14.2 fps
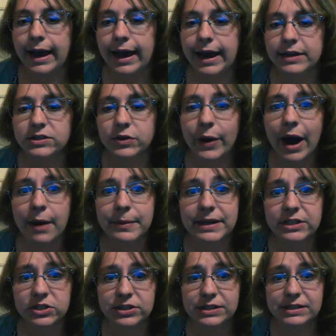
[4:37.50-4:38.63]
Okay, so how
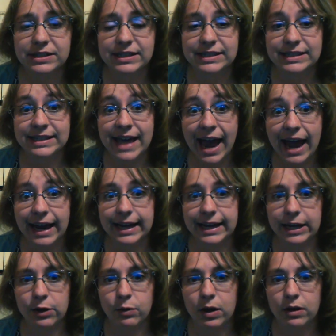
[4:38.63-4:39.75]
many students does that
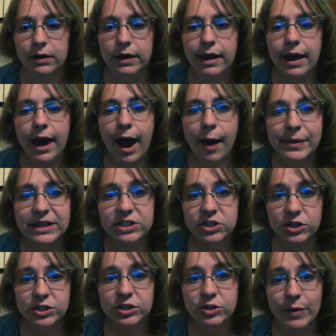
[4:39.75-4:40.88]
equal? How many
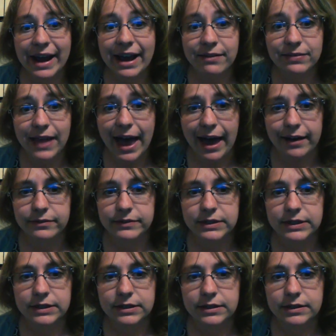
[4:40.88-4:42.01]
students do I have
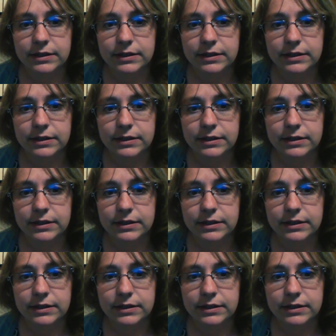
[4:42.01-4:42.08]
left?